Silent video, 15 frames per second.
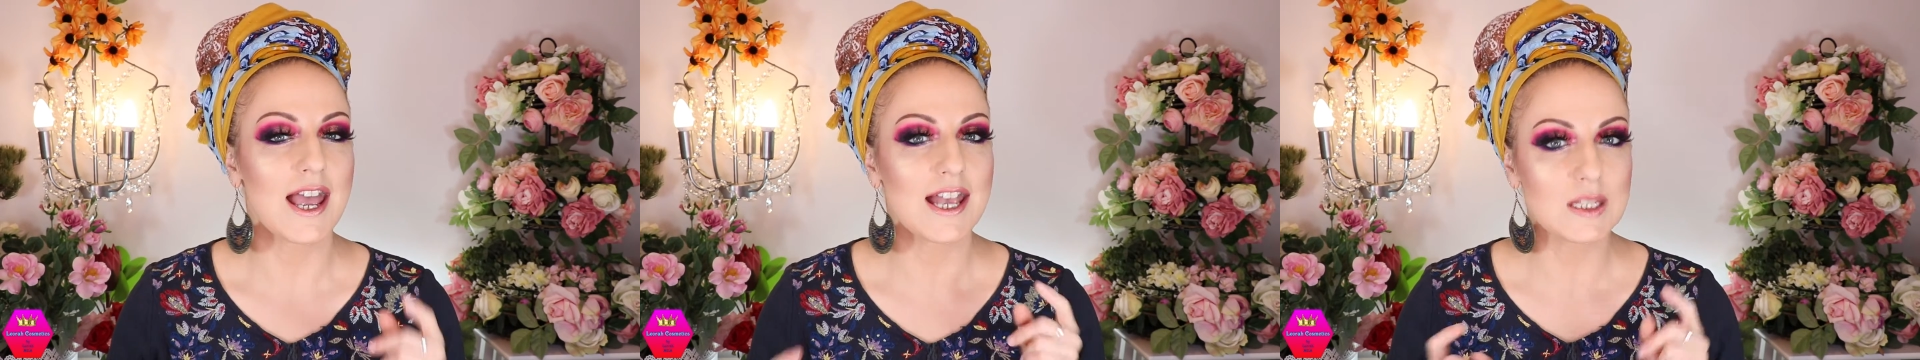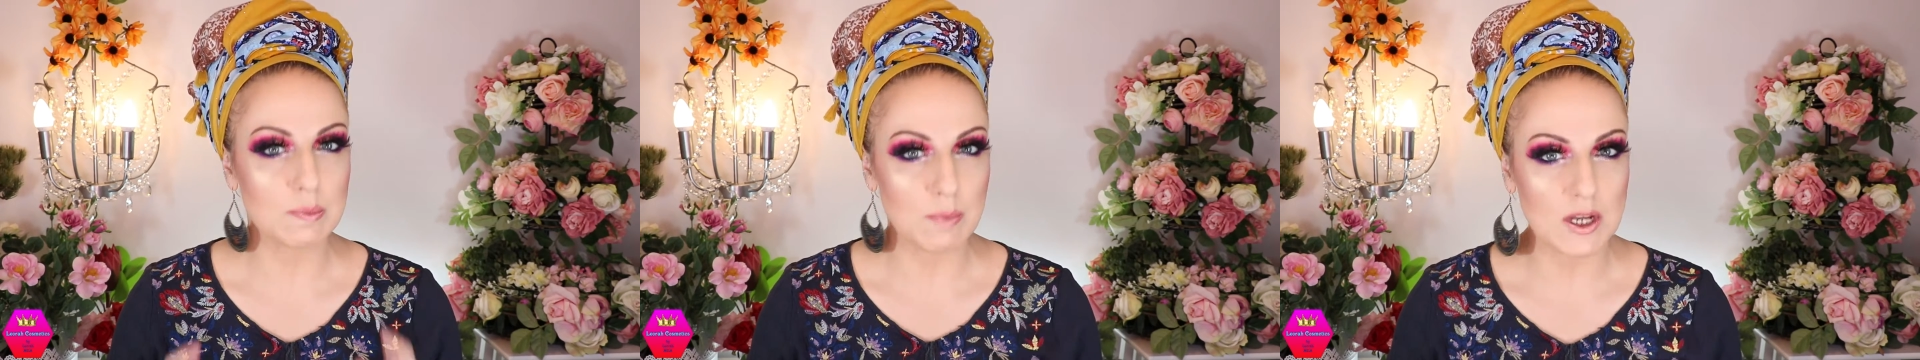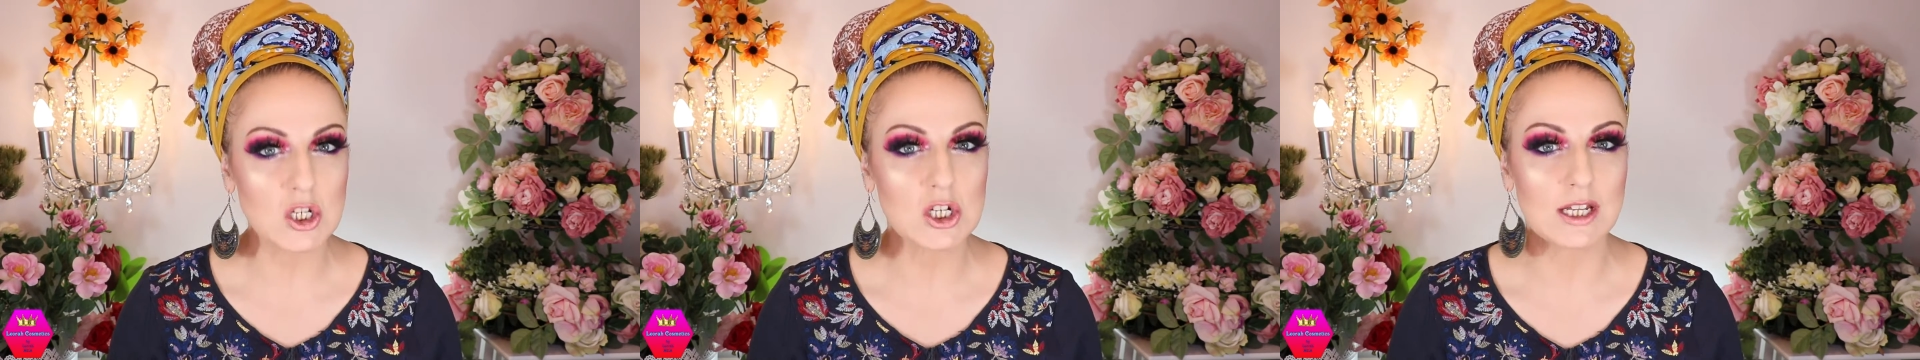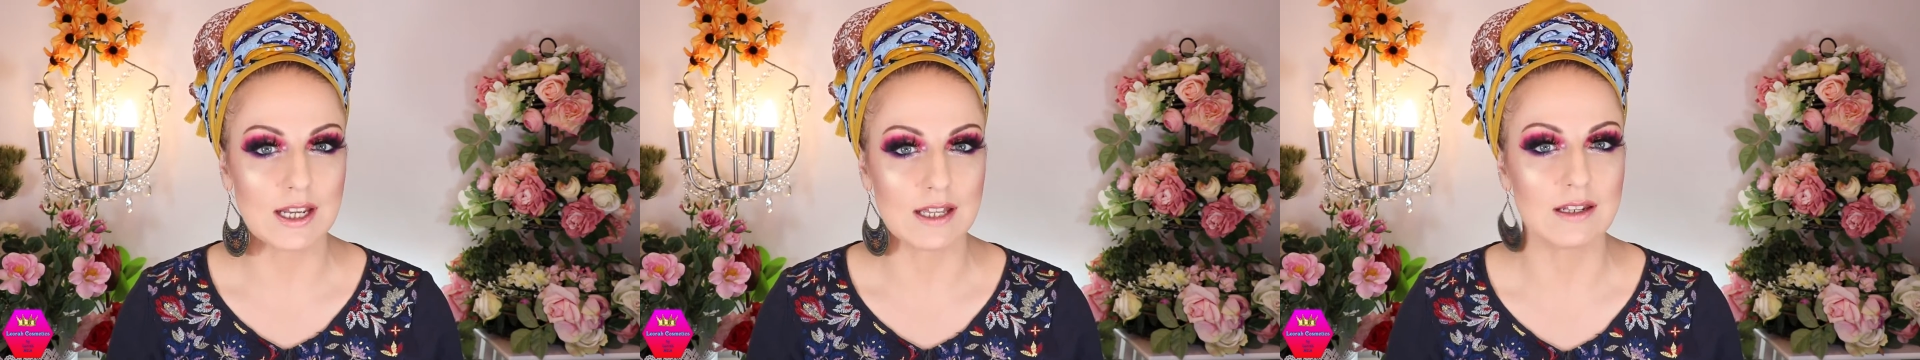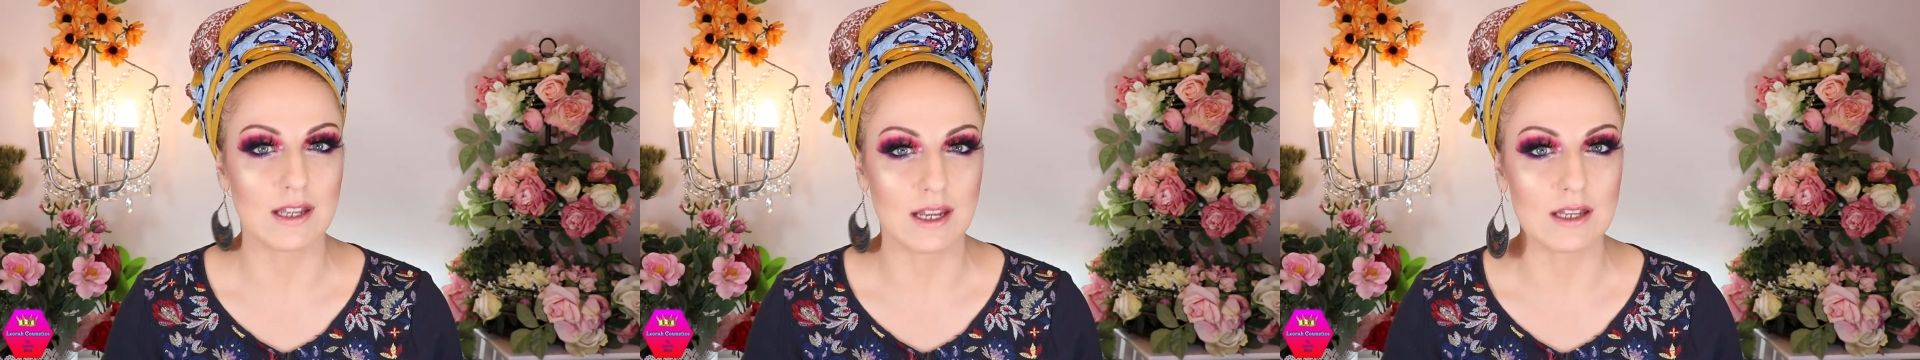
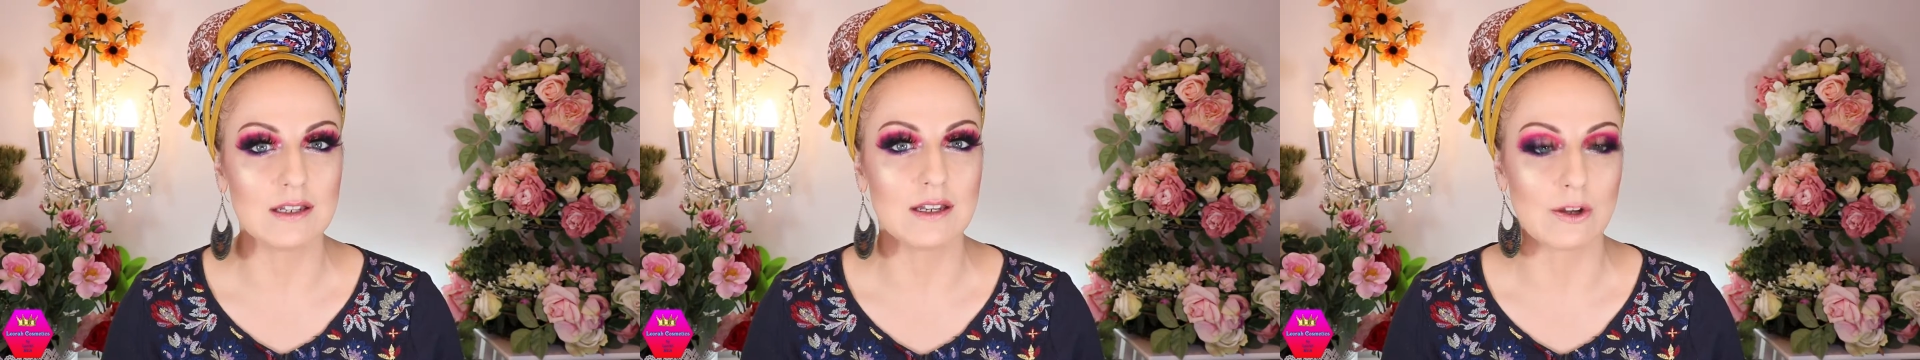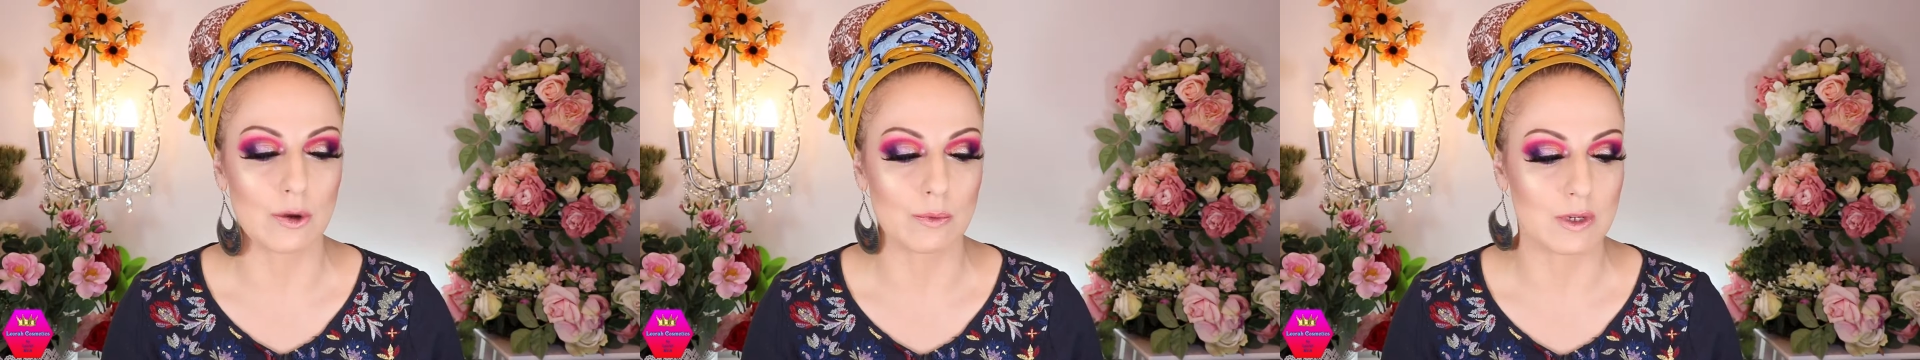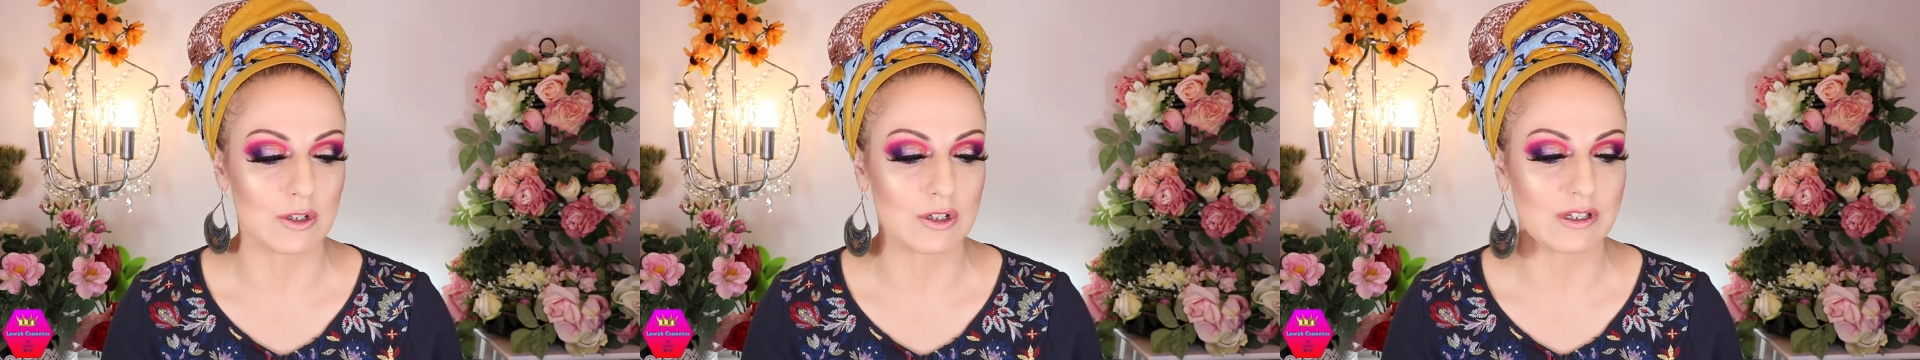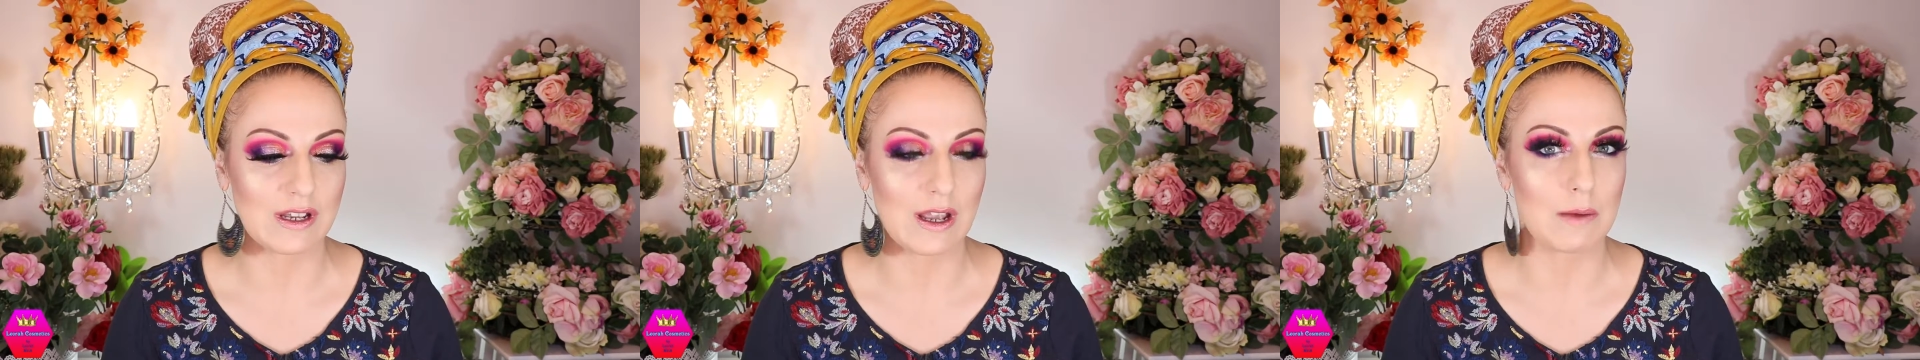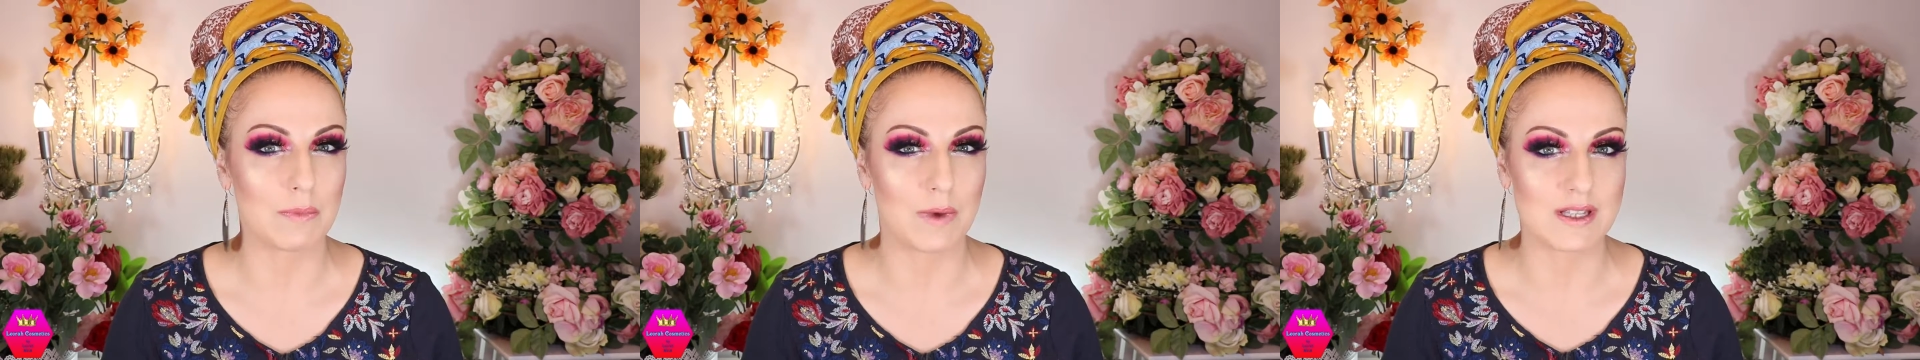especially in the indie
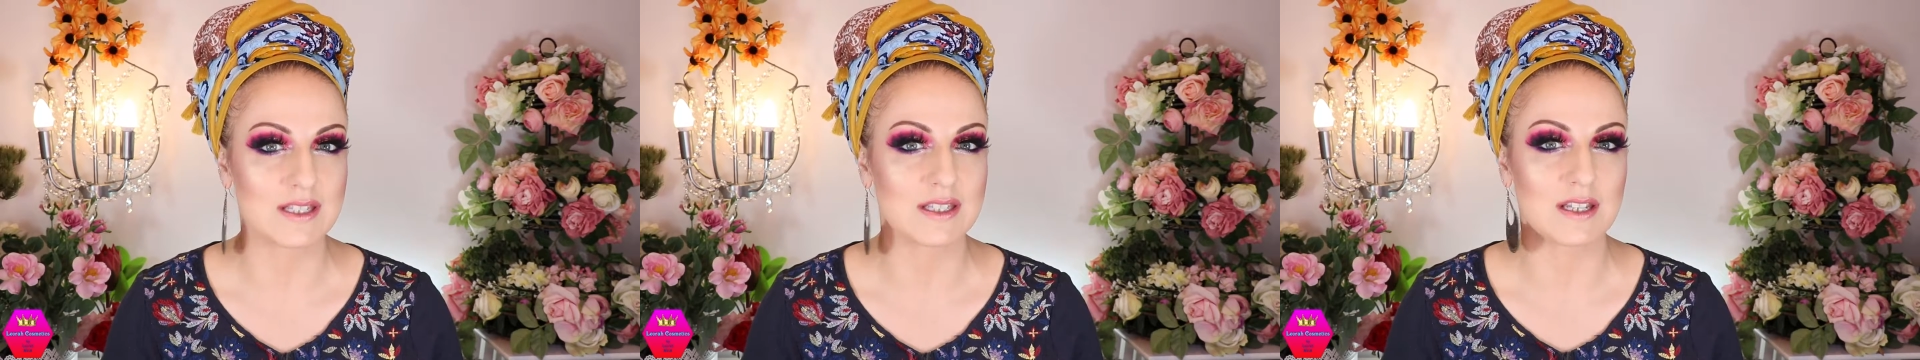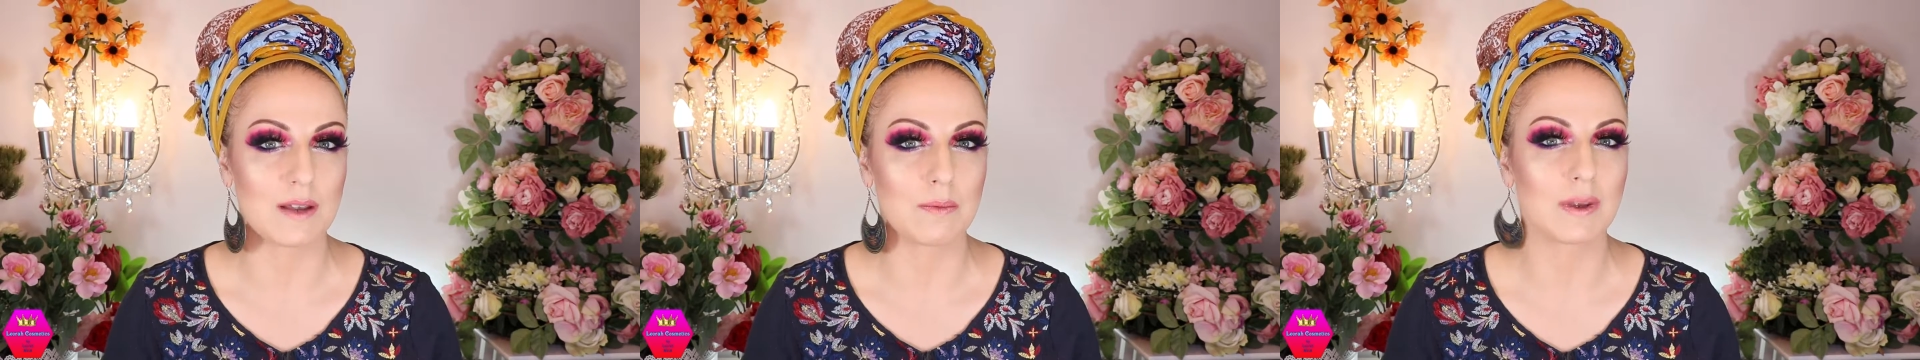community I must say,